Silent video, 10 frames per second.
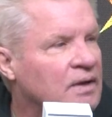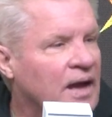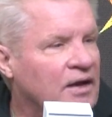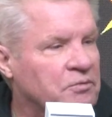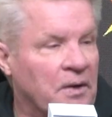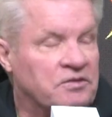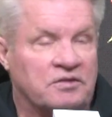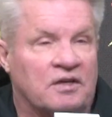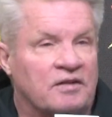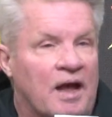and
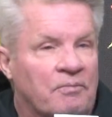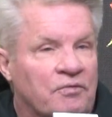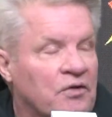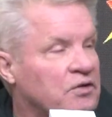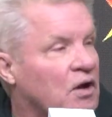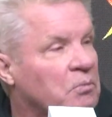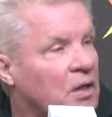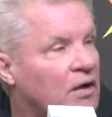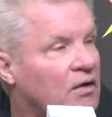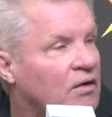especially doesn't happen for a young
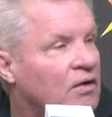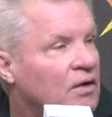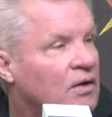player.